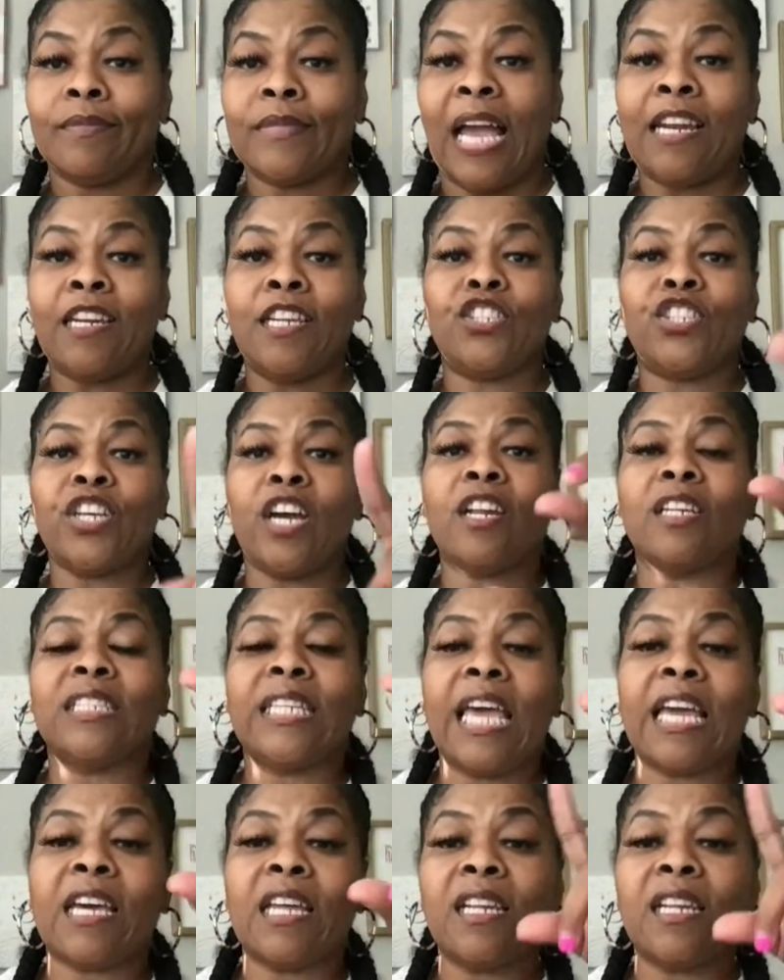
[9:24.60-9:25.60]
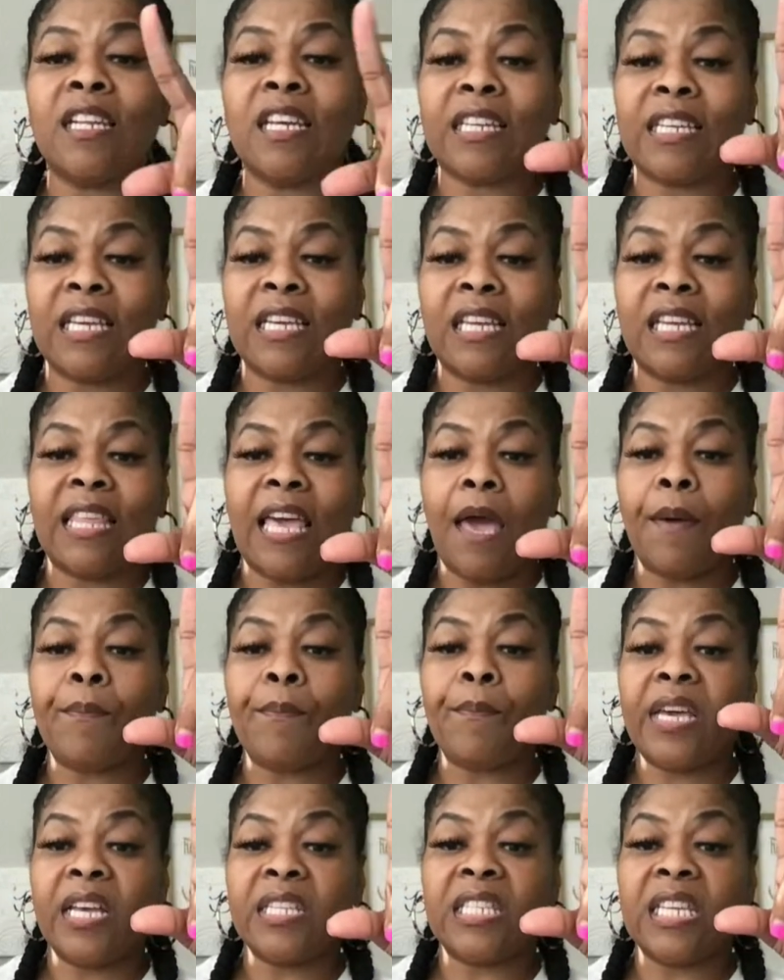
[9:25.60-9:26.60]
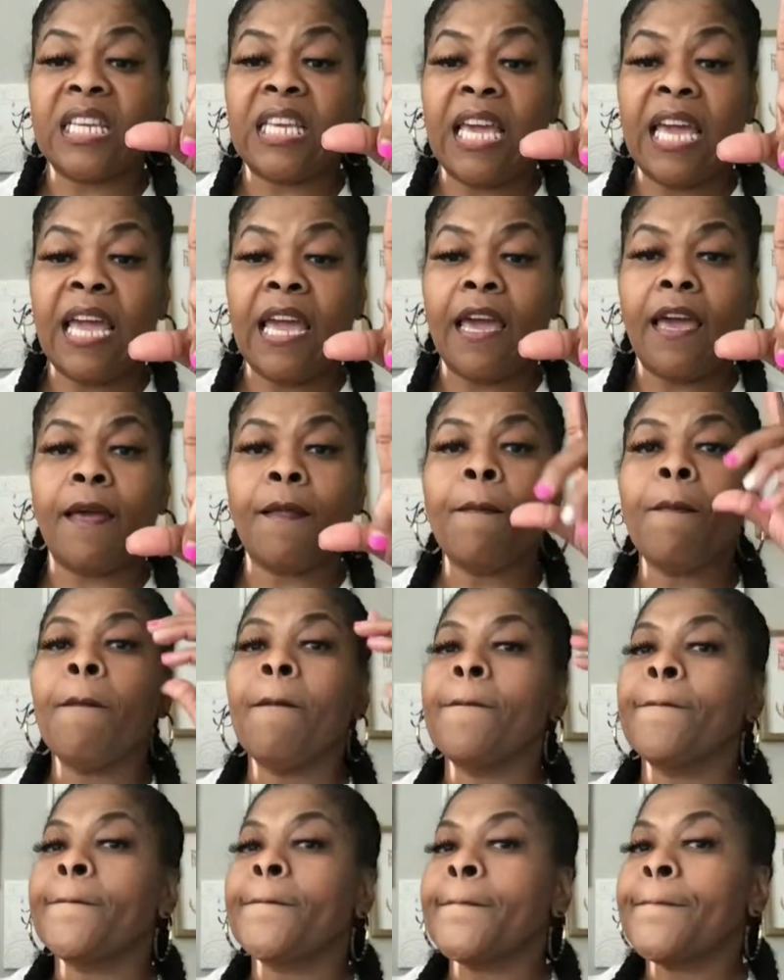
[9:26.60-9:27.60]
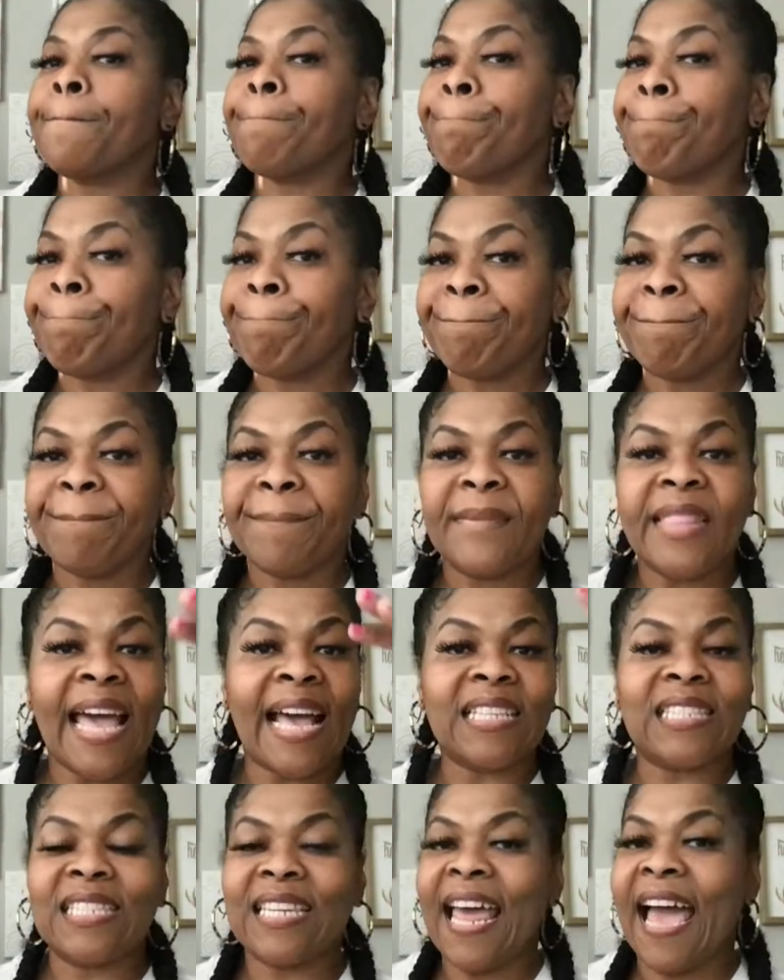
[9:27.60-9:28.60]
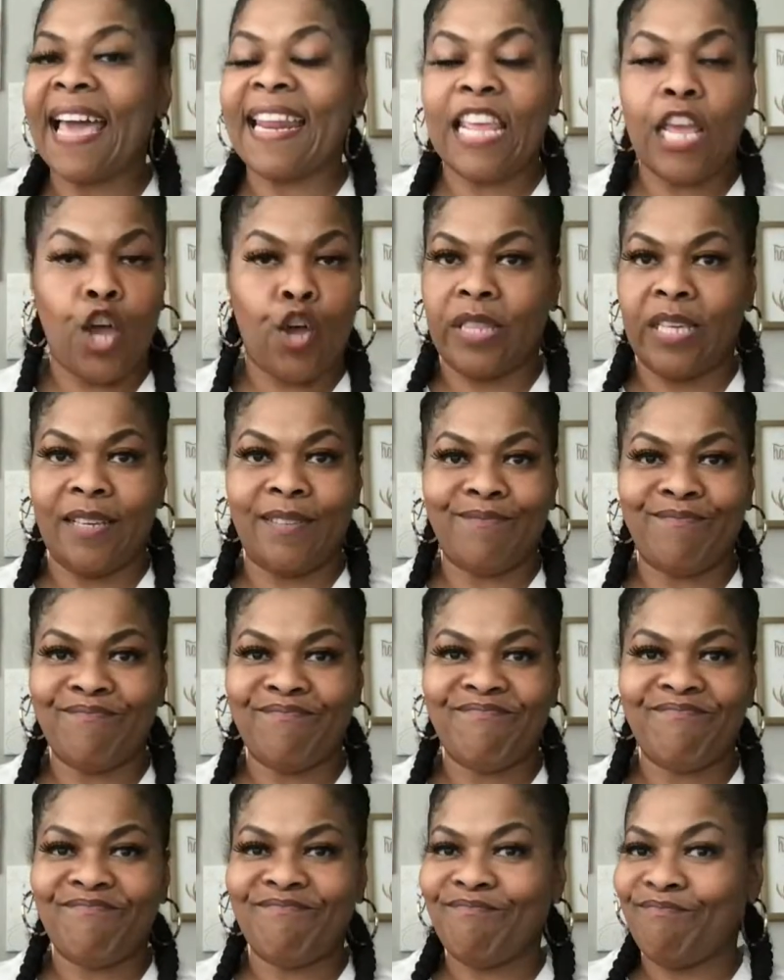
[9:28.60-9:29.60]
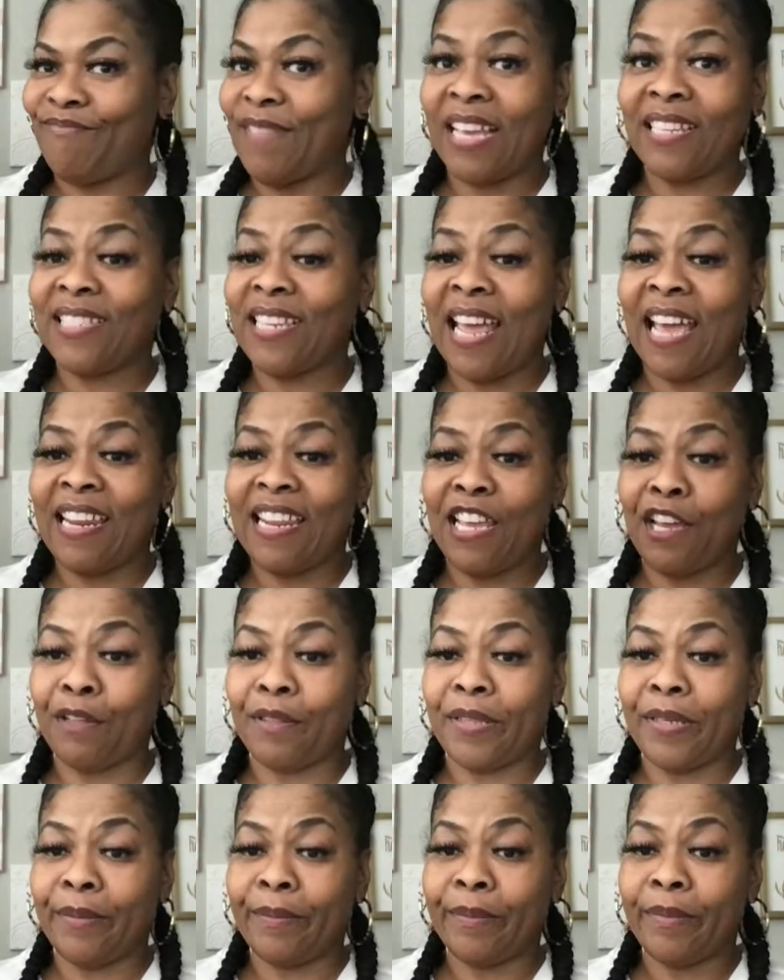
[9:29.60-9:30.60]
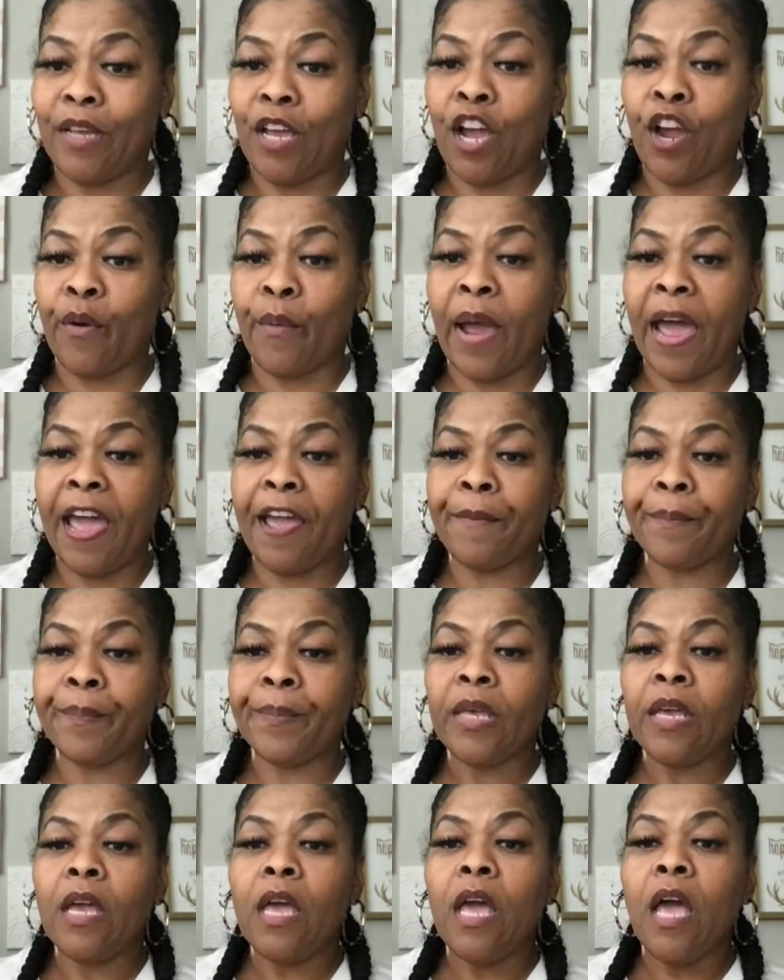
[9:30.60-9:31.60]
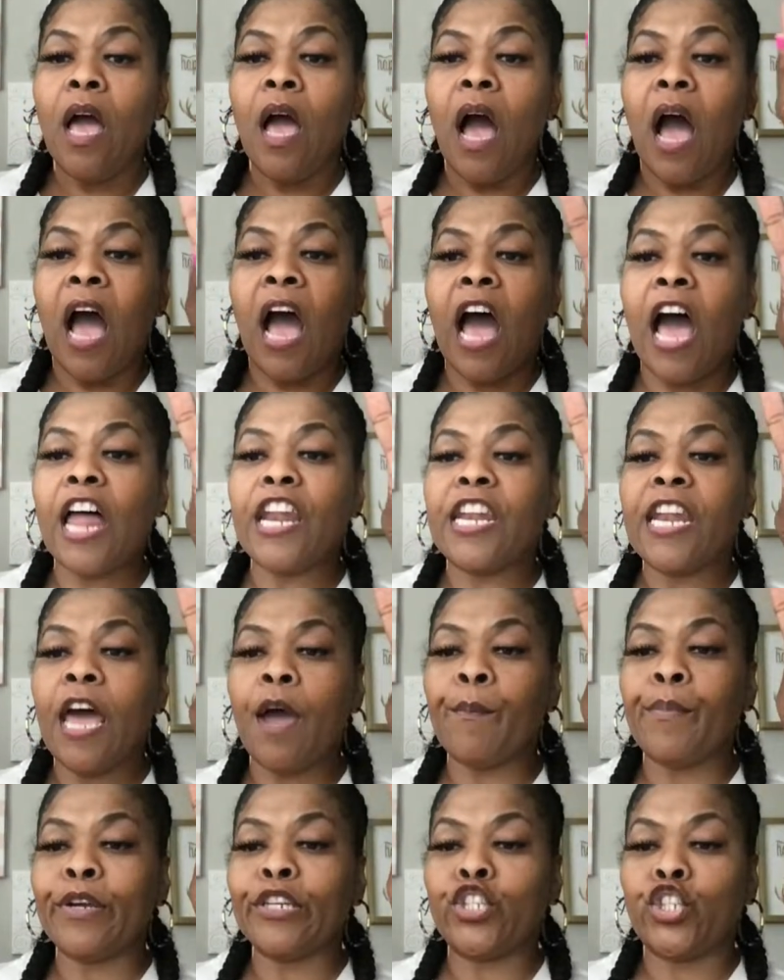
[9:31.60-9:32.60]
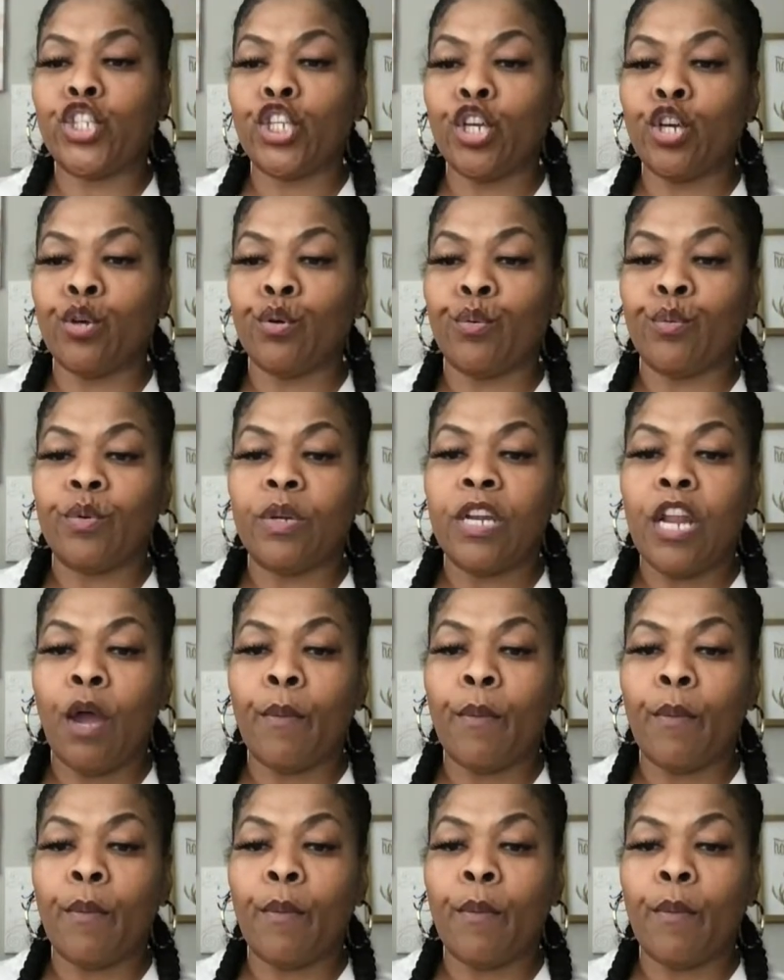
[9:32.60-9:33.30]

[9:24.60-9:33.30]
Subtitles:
I need y'all to take a look at that because again, that's not healthy. That's not healthy. All right? Number two,